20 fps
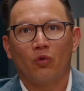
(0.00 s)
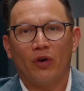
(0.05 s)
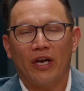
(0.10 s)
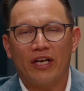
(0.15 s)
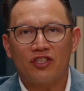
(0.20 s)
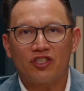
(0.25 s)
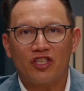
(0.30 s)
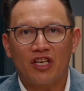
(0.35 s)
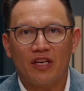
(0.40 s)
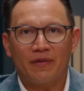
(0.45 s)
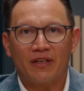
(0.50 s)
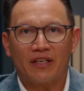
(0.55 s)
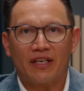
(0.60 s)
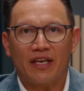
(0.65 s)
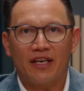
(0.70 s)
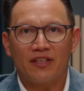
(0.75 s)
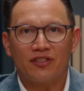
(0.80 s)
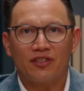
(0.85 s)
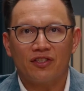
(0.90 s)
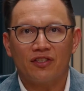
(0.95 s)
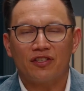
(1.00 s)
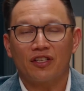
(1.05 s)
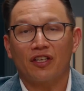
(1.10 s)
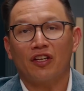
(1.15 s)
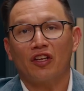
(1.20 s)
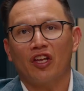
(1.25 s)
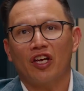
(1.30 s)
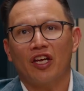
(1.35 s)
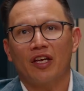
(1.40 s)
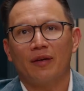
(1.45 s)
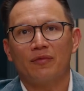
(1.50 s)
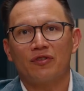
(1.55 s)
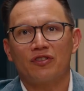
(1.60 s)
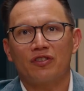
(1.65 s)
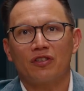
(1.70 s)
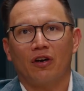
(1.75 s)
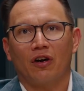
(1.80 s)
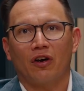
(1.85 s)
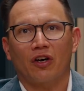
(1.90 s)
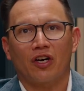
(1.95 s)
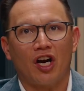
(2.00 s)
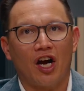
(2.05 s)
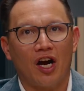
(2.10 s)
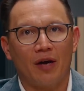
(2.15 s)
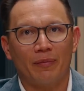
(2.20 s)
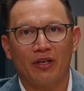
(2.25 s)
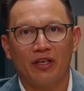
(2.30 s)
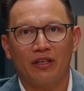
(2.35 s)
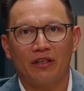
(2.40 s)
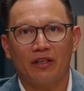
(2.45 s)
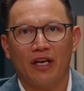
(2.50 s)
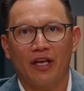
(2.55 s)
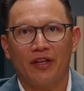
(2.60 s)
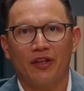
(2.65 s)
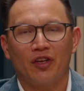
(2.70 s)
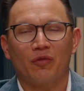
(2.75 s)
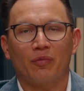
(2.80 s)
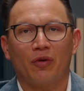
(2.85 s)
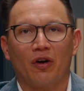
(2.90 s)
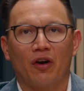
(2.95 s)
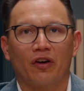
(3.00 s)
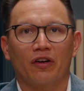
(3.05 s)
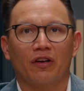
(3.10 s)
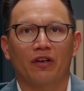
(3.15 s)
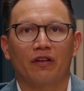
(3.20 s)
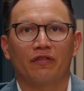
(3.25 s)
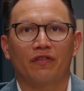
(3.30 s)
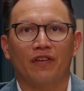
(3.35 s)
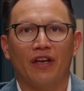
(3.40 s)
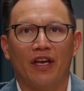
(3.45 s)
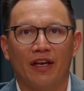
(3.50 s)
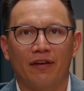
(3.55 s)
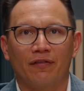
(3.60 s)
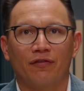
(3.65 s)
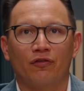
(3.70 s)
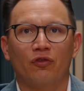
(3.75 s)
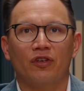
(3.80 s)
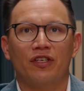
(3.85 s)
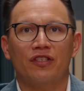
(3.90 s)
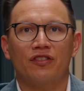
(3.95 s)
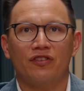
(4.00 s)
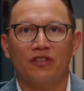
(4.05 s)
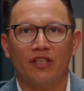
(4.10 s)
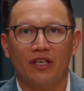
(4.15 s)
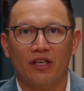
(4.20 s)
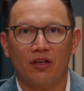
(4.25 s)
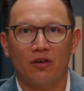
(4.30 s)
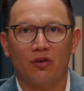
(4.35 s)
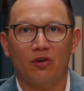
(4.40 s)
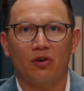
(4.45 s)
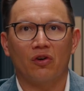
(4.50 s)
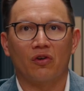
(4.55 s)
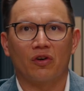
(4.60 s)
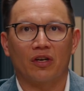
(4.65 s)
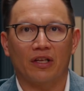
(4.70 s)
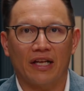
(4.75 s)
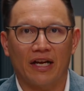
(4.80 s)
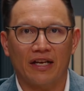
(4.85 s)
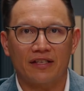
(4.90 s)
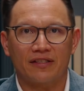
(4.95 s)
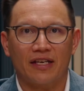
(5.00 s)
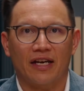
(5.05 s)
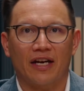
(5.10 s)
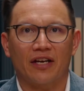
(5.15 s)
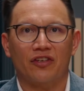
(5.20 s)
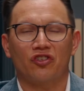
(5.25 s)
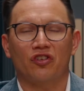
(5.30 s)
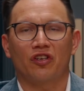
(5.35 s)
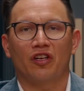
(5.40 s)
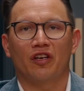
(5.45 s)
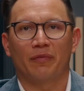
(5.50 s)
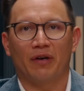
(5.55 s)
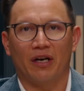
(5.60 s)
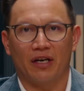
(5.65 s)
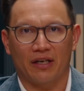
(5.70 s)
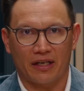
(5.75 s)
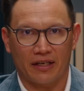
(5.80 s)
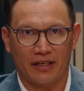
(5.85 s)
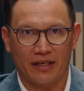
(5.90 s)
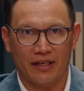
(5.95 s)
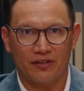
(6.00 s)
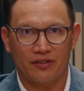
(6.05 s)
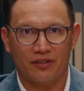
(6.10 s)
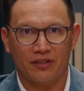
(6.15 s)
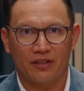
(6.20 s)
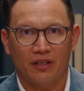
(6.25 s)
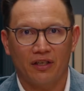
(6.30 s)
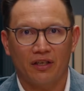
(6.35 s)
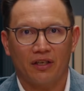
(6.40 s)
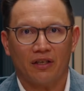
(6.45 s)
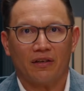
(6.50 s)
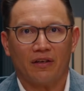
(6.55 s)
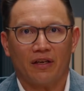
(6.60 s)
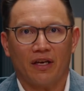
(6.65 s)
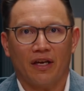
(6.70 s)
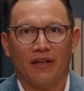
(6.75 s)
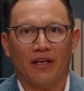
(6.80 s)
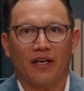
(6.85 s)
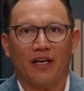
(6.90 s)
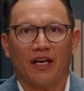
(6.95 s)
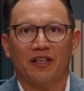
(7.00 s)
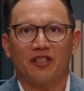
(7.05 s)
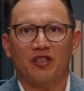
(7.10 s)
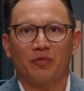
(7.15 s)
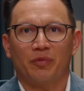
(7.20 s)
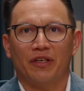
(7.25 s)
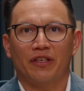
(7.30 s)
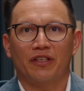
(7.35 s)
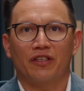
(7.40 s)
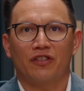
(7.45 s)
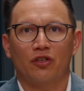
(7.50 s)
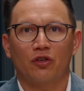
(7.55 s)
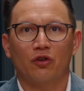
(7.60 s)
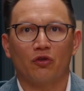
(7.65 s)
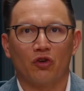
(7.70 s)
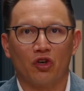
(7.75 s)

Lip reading: Wage statement cases and claims are common, and they're part of every single class action and PAGA case. And they kind of split into two